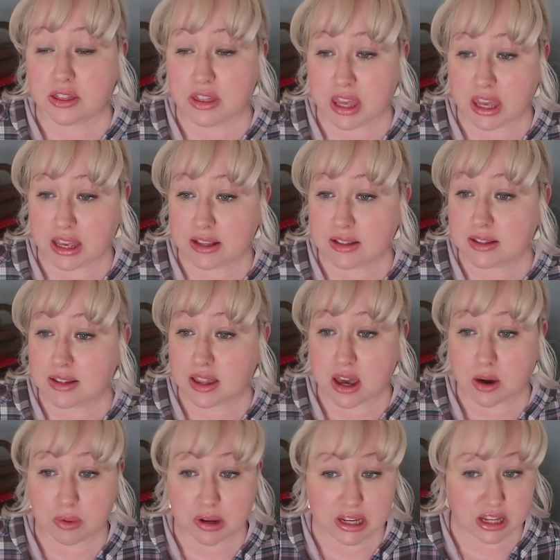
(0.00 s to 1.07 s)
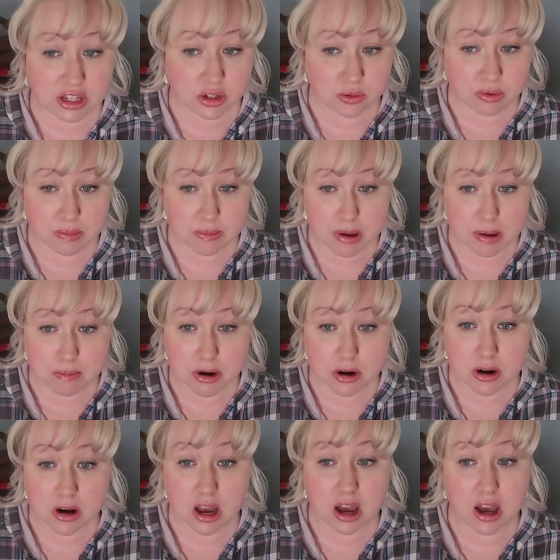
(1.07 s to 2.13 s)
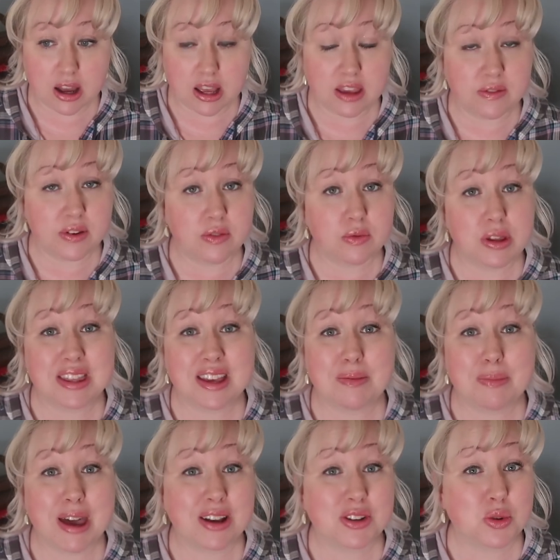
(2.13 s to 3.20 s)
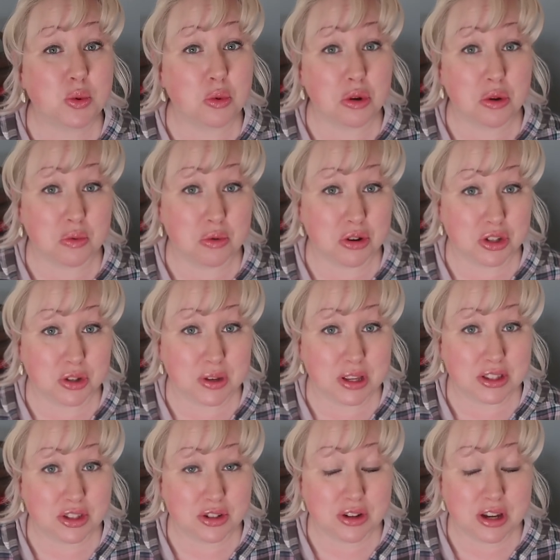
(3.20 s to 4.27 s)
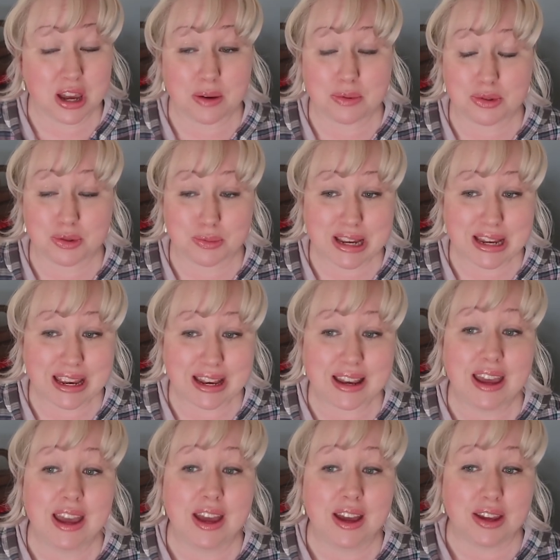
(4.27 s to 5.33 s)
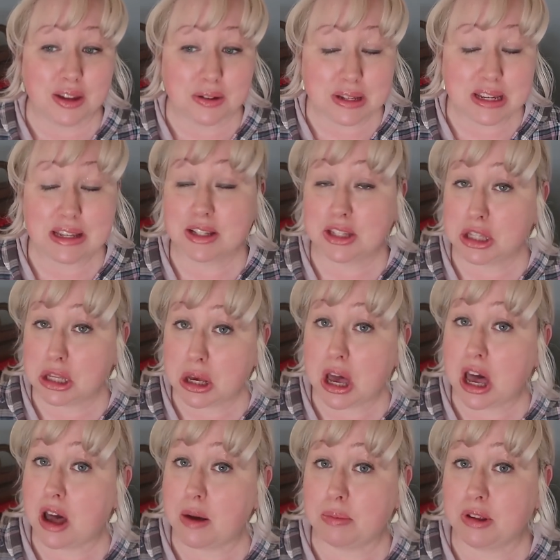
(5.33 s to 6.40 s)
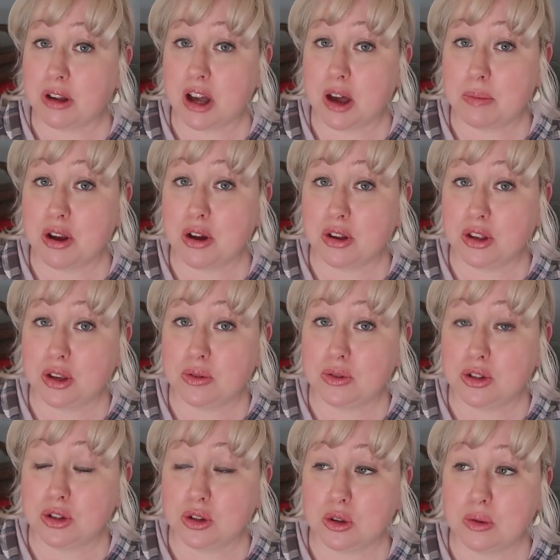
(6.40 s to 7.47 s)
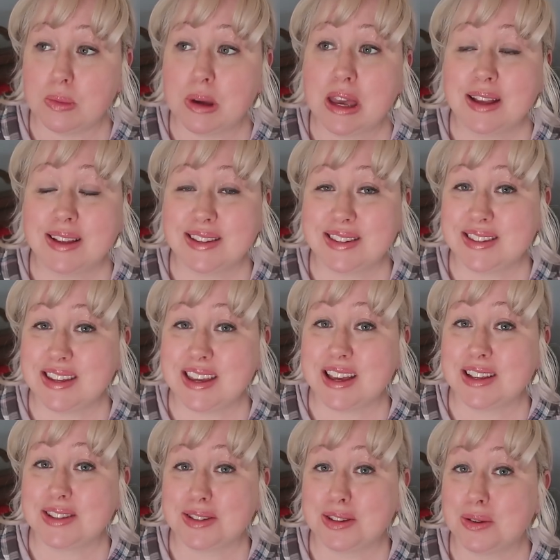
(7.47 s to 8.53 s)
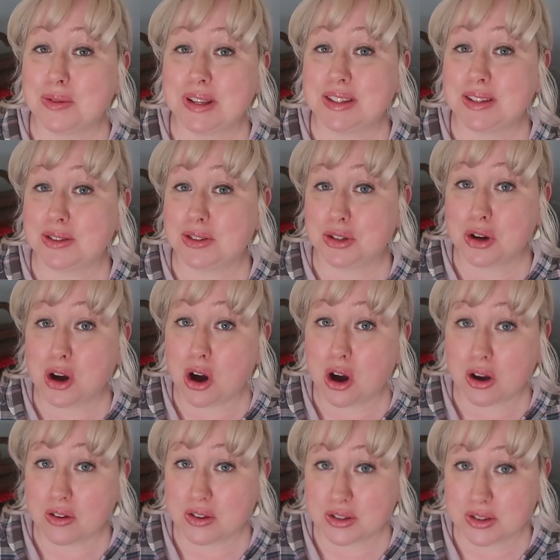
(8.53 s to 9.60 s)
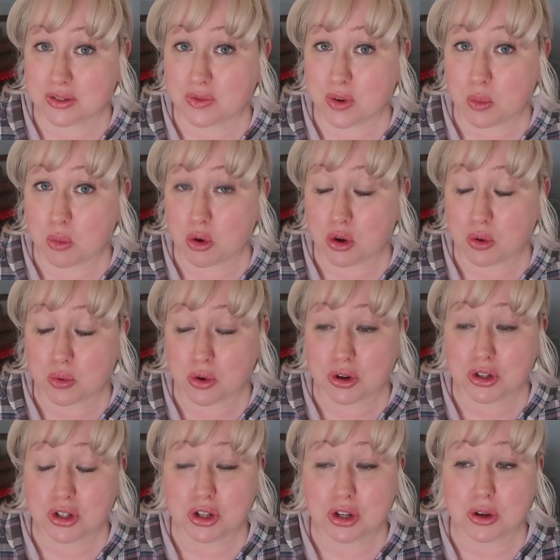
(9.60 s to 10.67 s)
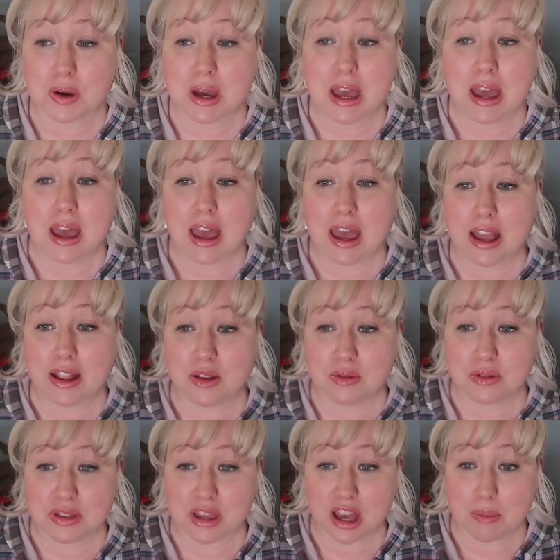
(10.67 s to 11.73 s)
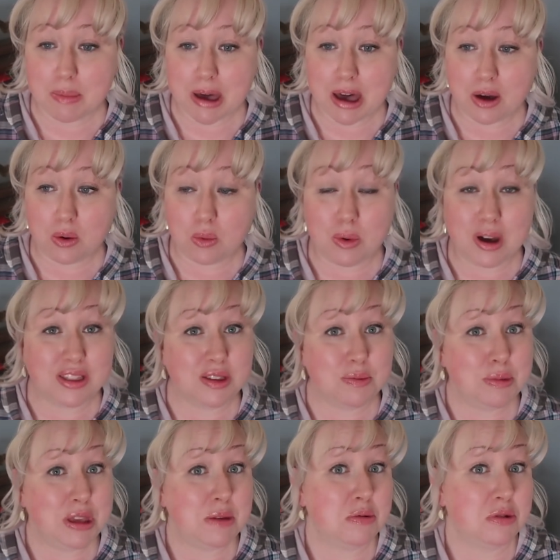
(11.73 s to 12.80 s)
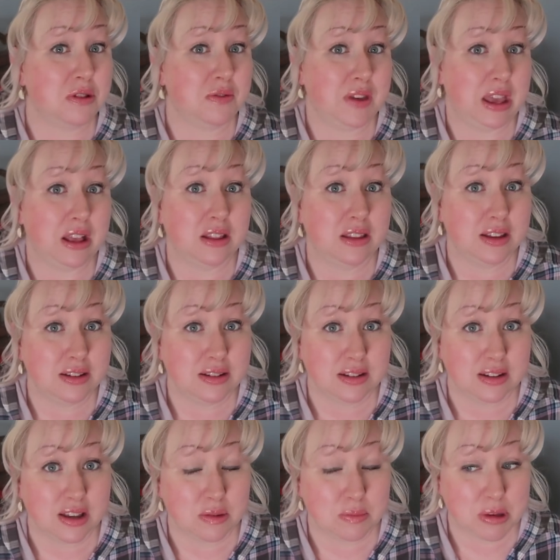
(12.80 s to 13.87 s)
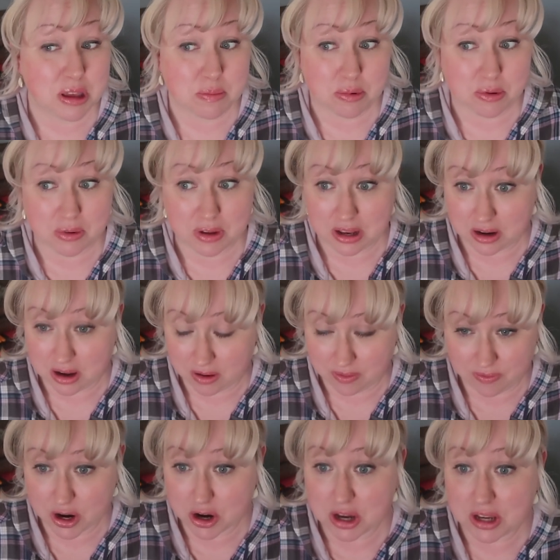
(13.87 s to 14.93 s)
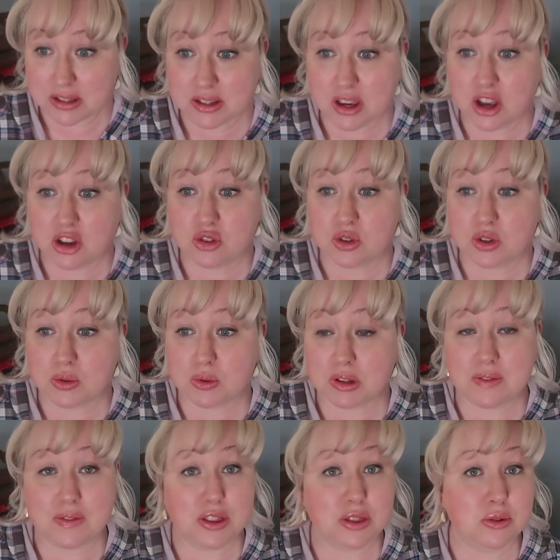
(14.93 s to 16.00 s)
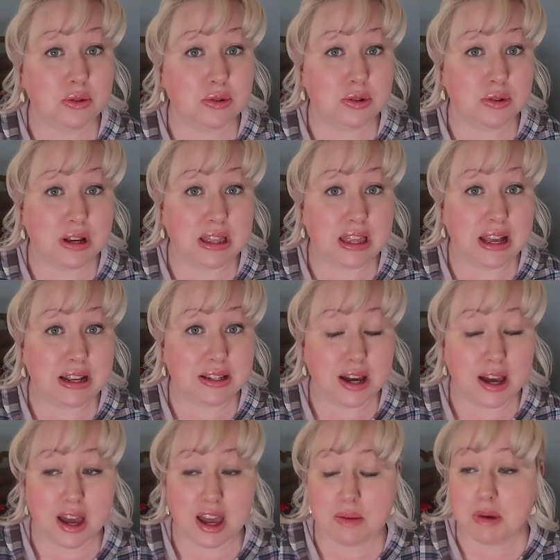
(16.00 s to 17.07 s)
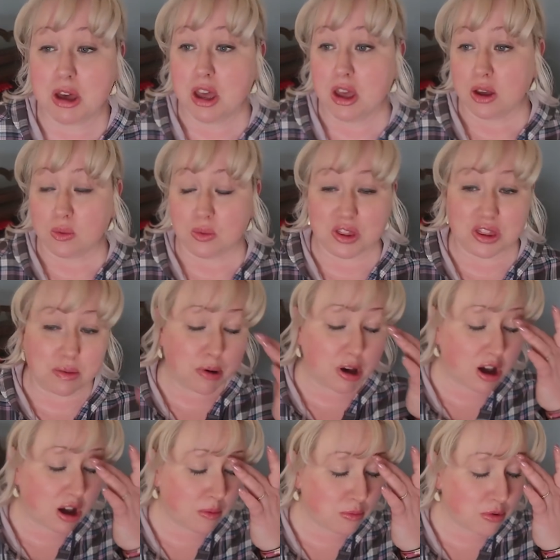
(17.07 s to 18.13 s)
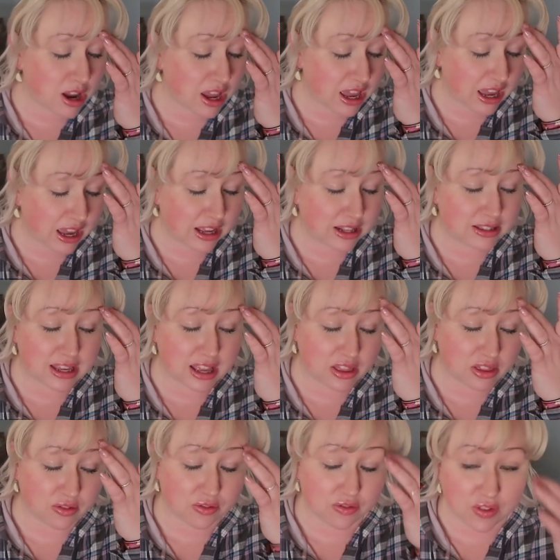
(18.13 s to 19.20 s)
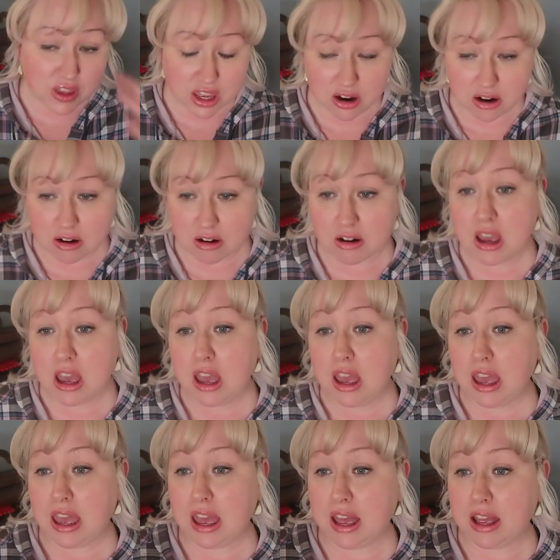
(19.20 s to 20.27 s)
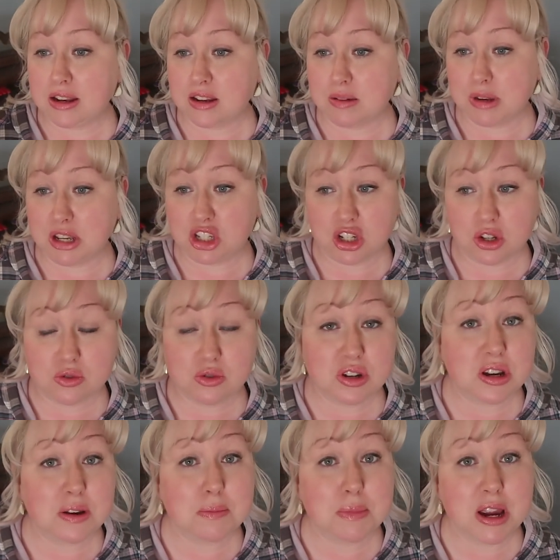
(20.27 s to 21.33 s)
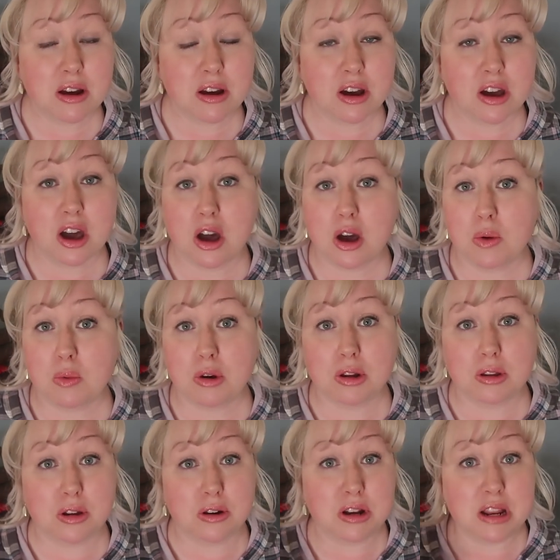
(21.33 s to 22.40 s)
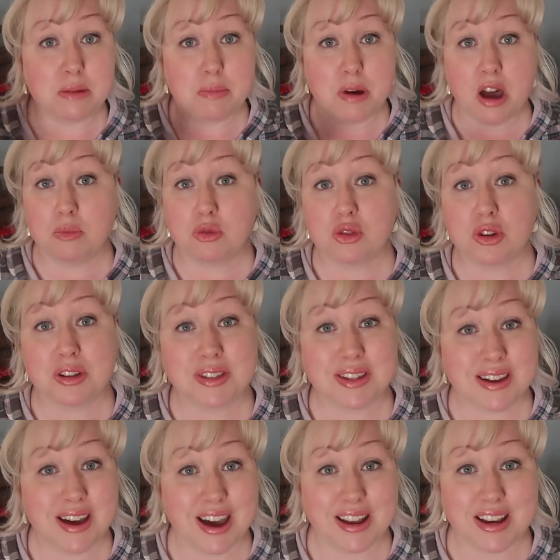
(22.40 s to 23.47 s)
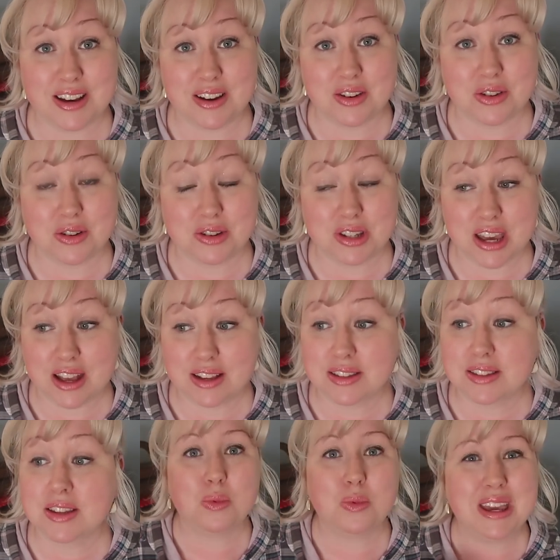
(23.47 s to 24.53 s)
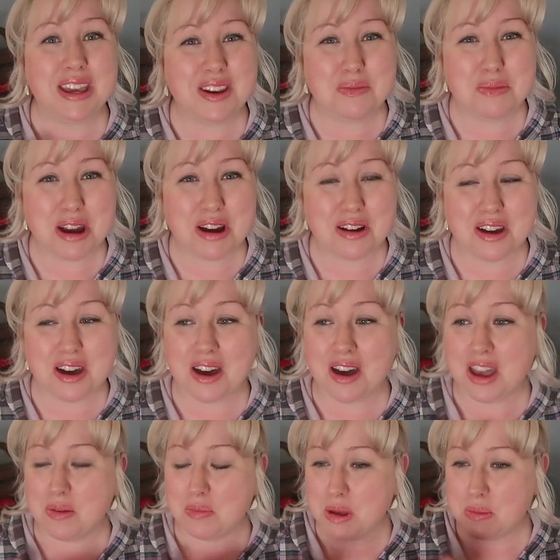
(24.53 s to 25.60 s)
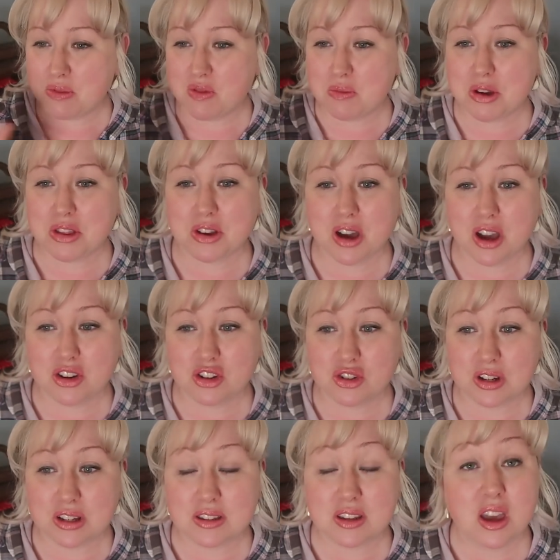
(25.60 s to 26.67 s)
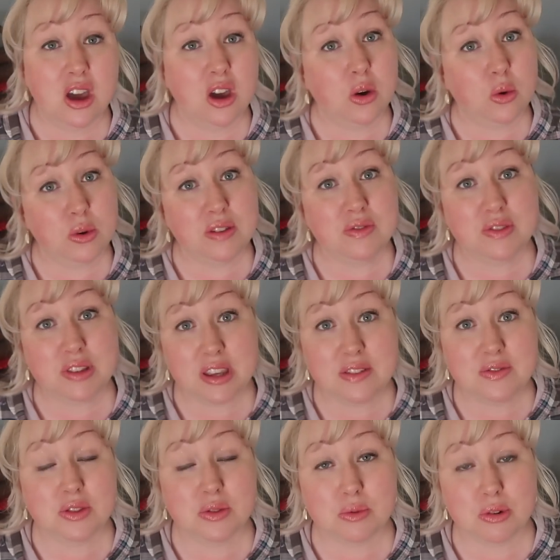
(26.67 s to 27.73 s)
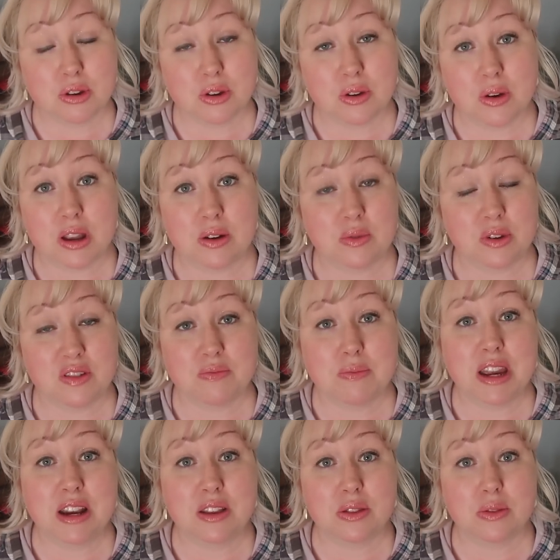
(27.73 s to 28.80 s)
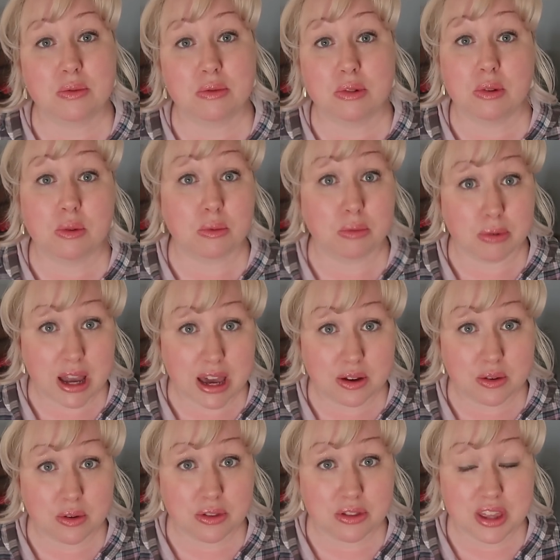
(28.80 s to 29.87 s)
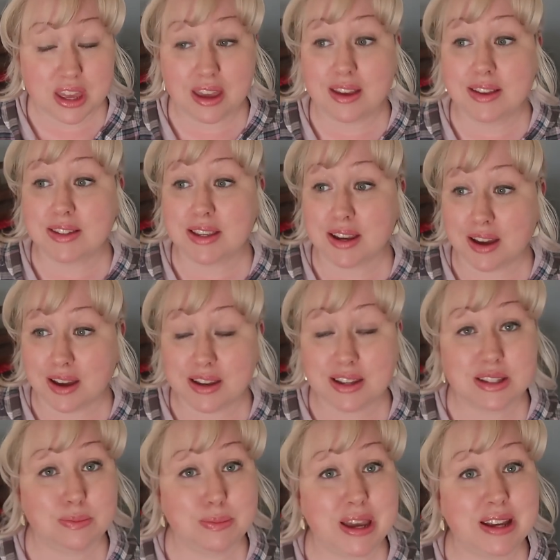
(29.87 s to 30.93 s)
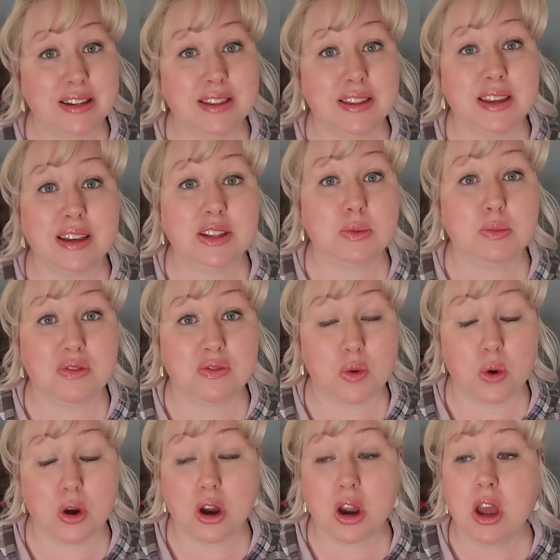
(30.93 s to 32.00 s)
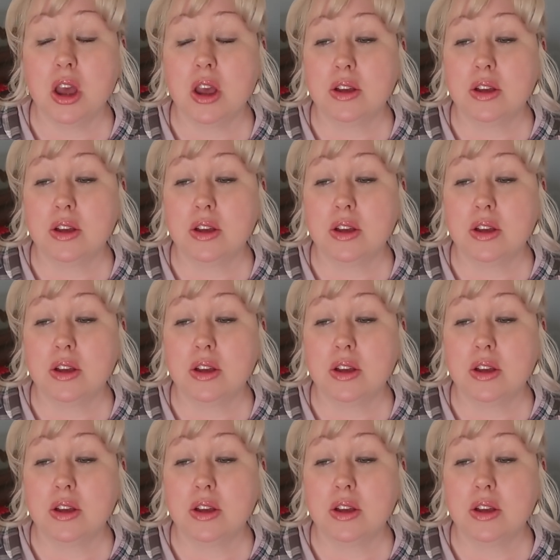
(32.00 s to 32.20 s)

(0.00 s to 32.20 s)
Things that we need to remember, uh, even if we think back to World War II history, I was reading, you need to look up, look up here on YouTube C.S. Lewis's talks from World War II, and you think about what the people of England and the people in various countries were living through during that time with the bomb raids and the fear. And I mean, children in America were learning bomb drills and hiding under their desks. We in America and people from other countries, we've lived through and we've made it through radical things and unexpected things before.